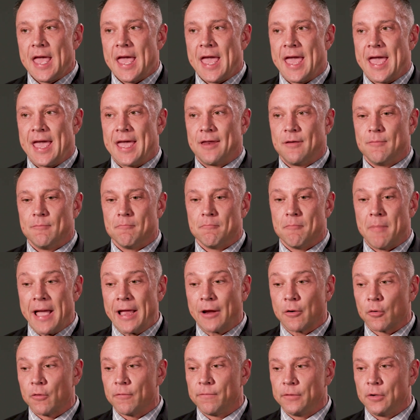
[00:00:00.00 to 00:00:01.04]
And
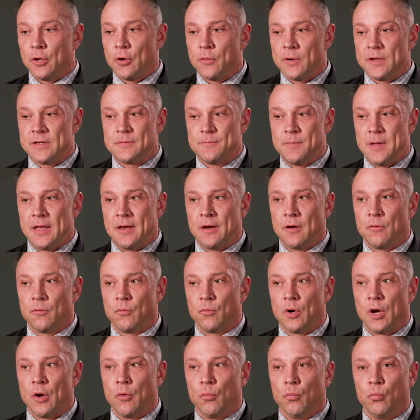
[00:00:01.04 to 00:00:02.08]
microflow has been a,
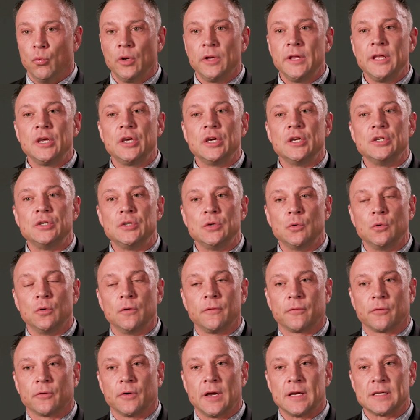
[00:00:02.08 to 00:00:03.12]
a, really good tool
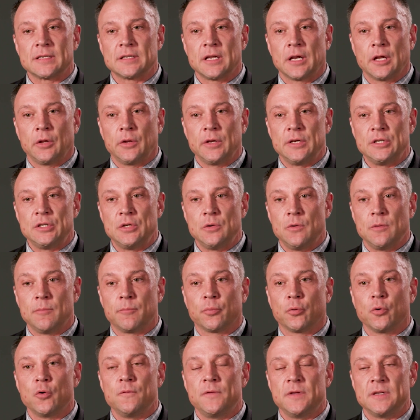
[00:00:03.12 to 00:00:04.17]
for us, not only to
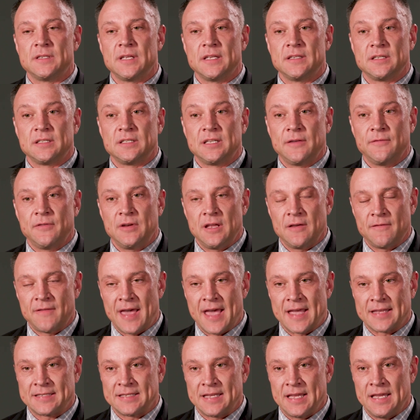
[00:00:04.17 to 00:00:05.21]
improve the sensitivity of
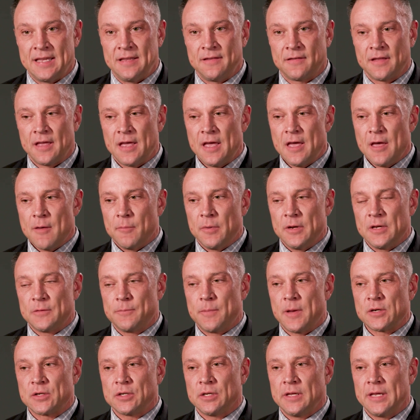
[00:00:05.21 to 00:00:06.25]
assays, but
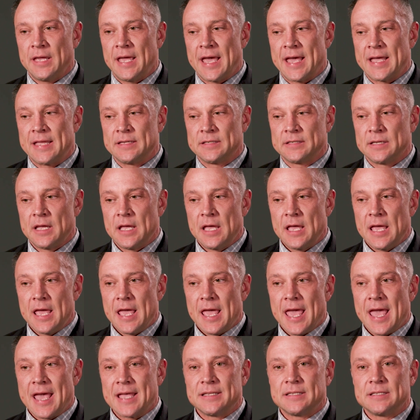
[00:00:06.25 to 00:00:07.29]
especially as,
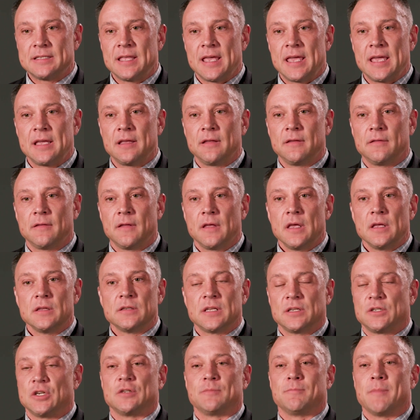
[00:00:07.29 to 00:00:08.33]
as things
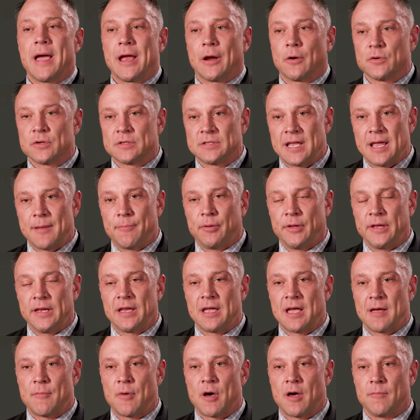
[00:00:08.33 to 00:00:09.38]
such as microsampling
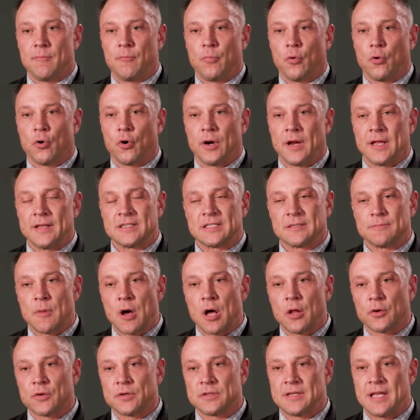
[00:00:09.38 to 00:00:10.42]
come on board and
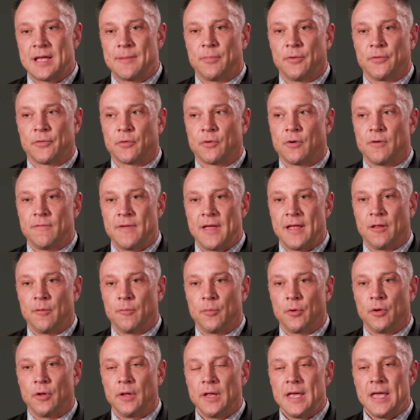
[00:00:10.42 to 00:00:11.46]
smaller samples are
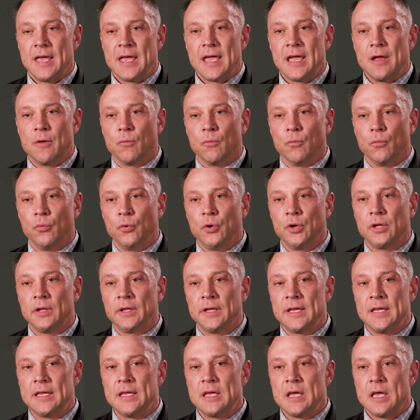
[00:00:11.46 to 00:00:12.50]
available, it
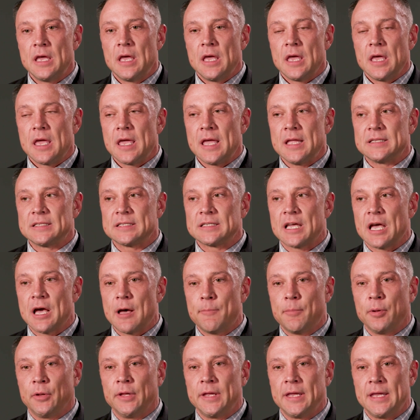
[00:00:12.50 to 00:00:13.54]
really, it's
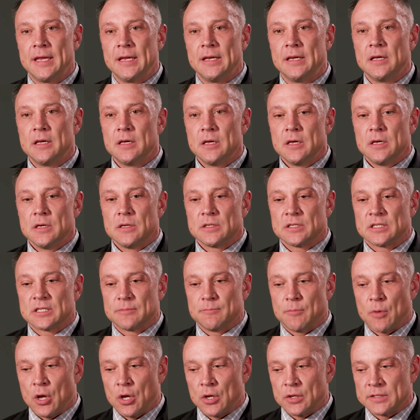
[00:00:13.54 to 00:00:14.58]
coupling
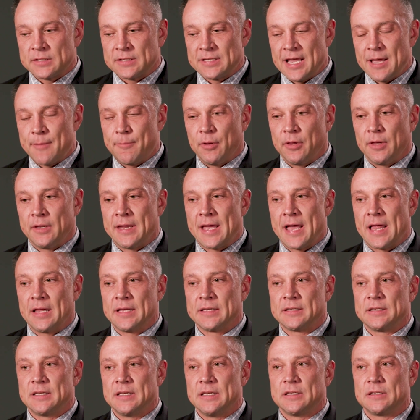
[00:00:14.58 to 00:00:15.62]
small sample
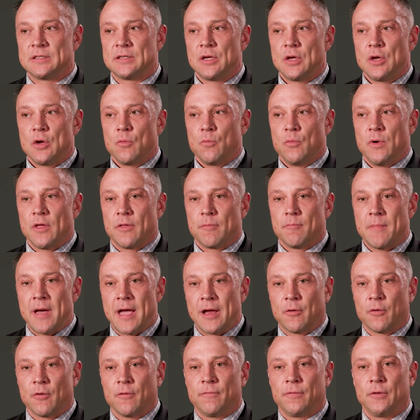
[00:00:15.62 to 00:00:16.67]
analysis with
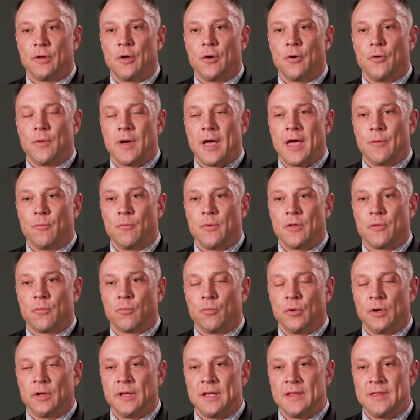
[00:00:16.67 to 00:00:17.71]
microflow and with
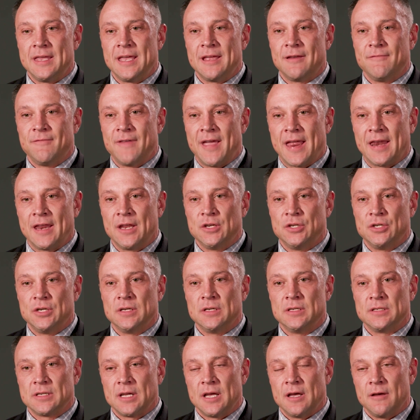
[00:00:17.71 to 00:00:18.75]
really the
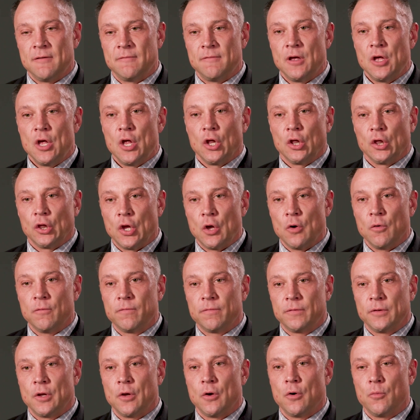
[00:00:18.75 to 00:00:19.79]
advantages of low
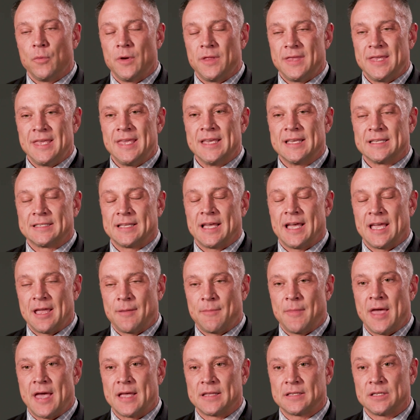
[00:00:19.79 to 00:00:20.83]
flow with
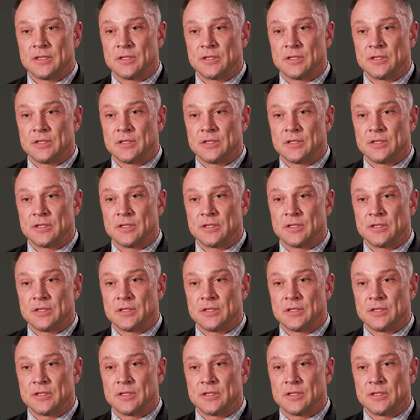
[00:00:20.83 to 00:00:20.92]
ESIMS.